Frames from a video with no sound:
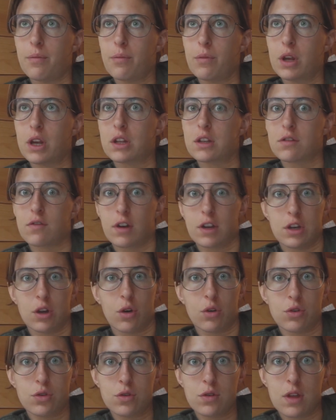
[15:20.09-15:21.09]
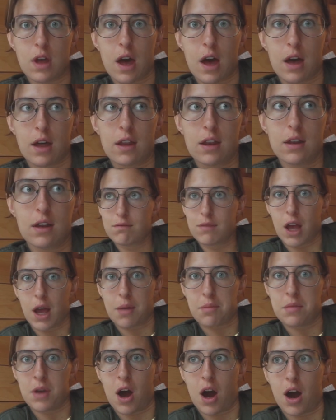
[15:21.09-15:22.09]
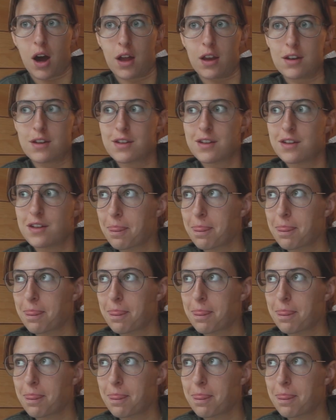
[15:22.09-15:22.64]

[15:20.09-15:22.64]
Because if I don't do that, I'm not,